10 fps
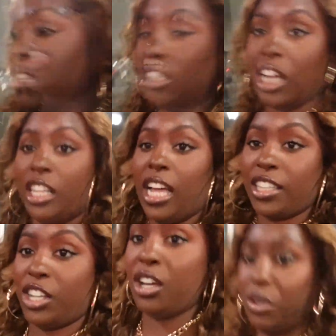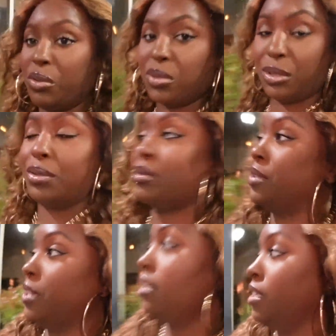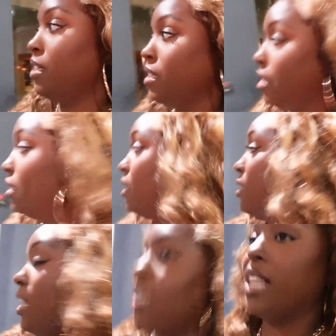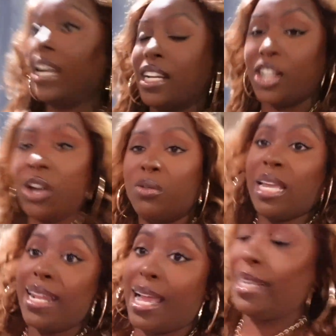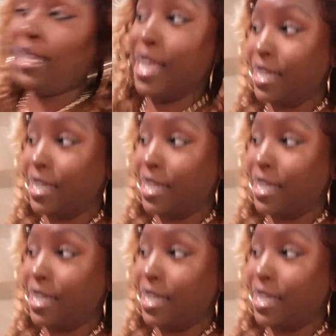They trying to lock the doors. They locking the doors at nine o'clock,